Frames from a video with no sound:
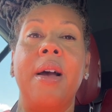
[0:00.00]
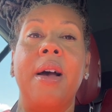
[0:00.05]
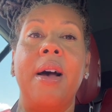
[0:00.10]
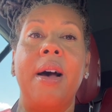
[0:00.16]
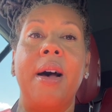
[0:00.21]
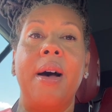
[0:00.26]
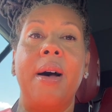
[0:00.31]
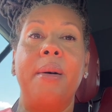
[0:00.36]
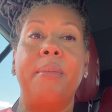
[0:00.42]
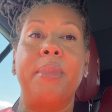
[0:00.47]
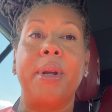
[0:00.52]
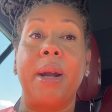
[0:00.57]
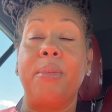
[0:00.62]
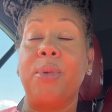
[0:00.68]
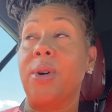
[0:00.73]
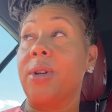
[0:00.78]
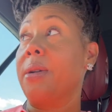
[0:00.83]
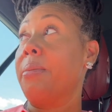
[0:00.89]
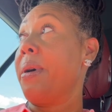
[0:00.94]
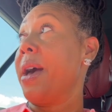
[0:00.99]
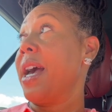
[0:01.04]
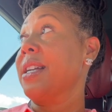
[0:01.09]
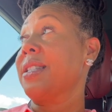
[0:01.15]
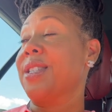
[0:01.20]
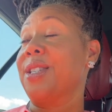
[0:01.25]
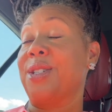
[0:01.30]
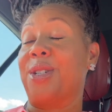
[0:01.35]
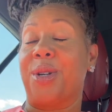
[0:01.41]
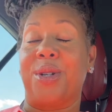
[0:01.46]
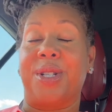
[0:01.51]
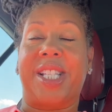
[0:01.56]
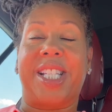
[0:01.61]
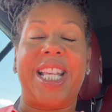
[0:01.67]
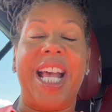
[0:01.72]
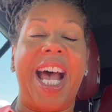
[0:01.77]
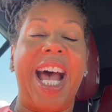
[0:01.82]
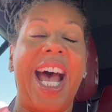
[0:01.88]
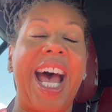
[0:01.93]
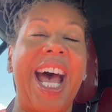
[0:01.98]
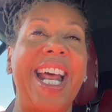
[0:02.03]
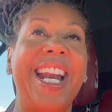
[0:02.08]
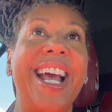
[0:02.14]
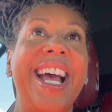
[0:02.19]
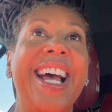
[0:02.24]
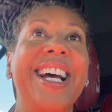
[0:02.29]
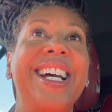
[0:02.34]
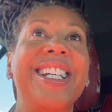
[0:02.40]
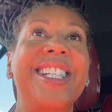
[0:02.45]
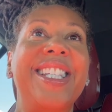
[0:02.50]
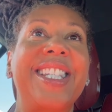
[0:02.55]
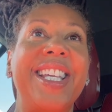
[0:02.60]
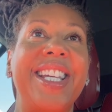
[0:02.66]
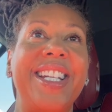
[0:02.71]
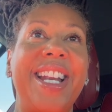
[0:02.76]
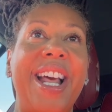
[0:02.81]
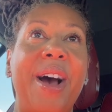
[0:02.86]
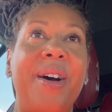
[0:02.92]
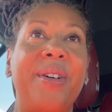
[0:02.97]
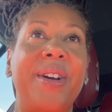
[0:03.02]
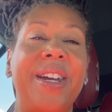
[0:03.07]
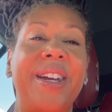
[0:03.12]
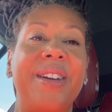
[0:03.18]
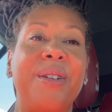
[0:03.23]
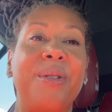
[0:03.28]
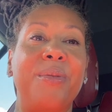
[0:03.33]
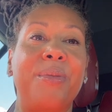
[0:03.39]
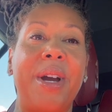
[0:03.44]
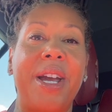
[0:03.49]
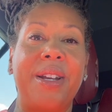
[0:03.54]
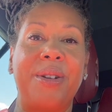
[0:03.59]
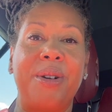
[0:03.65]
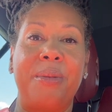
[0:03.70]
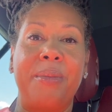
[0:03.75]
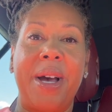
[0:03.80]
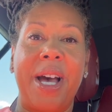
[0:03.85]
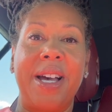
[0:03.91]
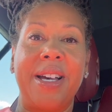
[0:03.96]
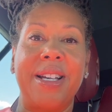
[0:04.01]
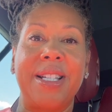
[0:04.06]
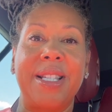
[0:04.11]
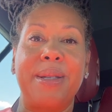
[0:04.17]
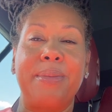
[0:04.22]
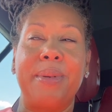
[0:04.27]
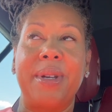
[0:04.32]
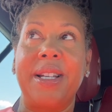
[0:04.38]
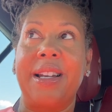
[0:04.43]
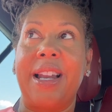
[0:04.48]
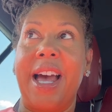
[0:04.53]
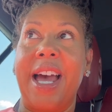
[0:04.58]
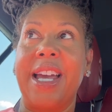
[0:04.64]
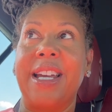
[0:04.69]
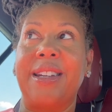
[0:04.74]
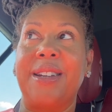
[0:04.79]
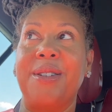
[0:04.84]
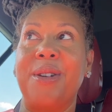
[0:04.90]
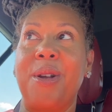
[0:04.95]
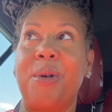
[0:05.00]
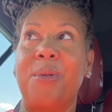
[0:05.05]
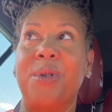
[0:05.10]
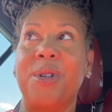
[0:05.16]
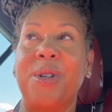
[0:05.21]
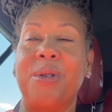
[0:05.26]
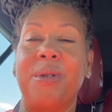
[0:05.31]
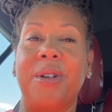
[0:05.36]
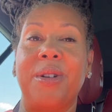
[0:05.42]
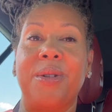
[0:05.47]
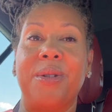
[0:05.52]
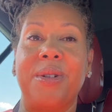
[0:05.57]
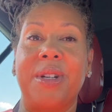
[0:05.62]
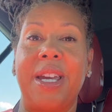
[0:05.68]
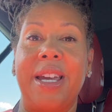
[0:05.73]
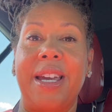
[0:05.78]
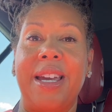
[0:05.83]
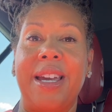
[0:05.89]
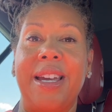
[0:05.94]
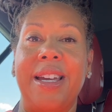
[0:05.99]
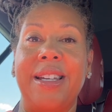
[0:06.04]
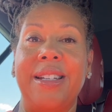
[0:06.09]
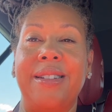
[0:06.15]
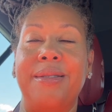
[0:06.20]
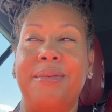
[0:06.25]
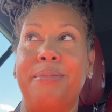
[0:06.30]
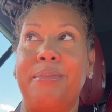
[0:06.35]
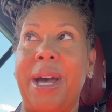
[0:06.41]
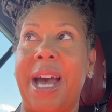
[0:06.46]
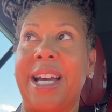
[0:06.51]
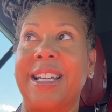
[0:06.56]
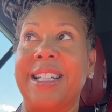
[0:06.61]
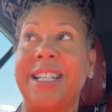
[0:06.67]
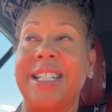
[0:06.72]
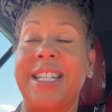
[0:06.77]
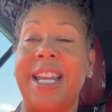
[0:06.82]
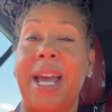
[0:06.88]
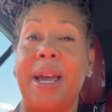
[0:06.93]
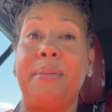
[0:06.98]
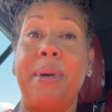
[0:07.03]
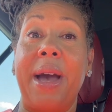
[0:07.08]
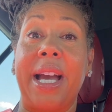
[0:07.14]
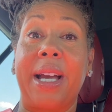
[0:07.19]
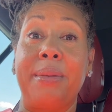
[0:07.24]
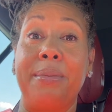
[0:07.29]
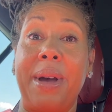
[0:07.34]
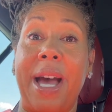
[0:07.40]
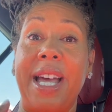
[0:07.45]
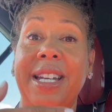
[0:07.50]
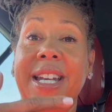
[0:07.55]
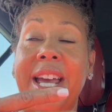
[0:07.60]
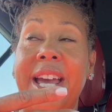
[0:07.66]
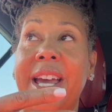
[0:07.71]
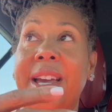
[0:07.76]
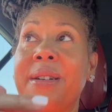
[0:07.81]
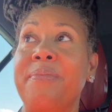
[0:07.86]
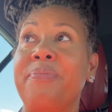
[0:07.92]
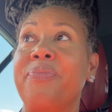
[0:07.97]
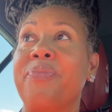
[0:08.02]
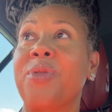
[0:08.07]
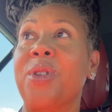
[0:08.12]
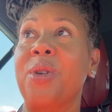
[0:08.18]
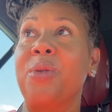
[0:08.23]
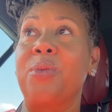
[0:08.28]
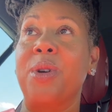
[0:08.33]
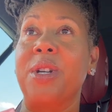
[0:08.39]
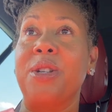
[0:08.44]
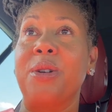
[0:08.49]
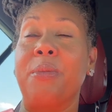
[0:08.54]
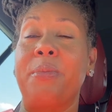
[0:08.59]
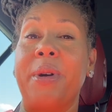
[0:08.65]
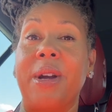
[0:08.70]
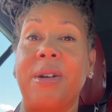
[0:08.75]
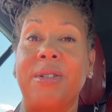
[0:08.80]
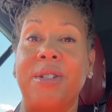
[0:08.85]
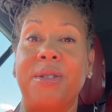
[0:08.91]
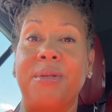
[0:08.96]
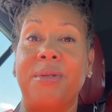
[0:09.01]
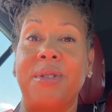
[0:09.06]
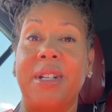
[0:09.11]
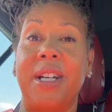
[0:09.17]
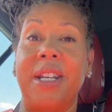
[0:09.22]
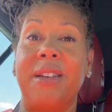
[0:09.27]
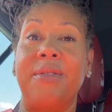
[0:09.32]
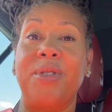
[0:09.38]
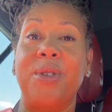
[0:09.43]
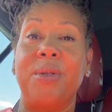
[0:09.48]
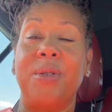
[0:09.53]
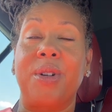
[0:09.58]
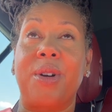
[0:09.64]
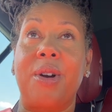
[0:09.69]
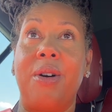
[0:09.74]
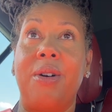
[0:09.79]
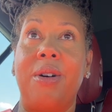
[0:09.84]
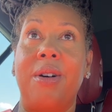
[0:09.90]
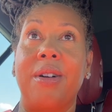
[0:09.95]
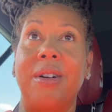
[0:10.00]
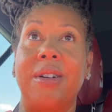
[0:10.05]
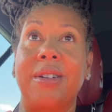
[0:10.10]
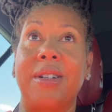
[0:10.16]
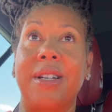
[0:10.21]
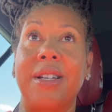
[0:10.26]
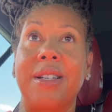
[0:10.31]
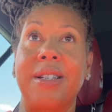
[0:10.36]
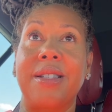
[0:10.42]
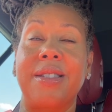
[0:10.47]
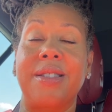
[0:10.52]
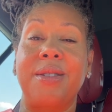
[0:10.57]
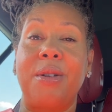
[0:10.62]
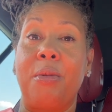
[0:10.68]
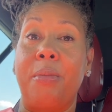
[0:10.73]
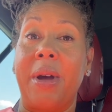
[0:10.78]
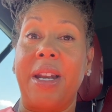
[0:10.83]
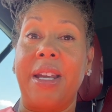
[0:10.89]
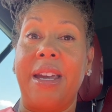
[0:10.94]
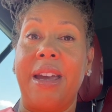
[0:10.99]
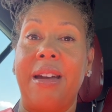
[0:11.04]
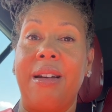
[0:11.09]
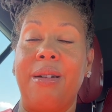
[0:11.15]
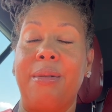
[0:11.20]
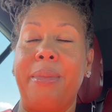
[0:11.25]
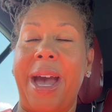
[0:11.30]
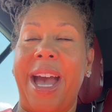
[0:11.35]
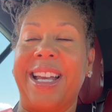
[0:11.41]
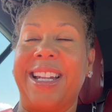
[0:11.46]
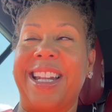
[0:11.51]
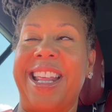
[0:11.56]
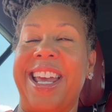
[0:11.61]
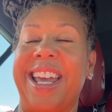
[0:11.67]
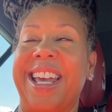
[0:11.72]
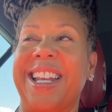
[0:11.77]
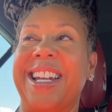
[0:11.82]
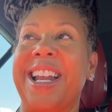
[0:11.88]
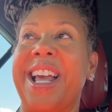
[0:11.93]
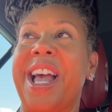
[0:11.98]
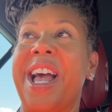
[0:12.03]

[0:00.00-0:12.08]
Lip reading: but I'm on the passenger side sitting out here waiting on my husband, like, you know, when you're a little kid back in the day, back in my day, when your parents used to leave you in the car because nobody cared back then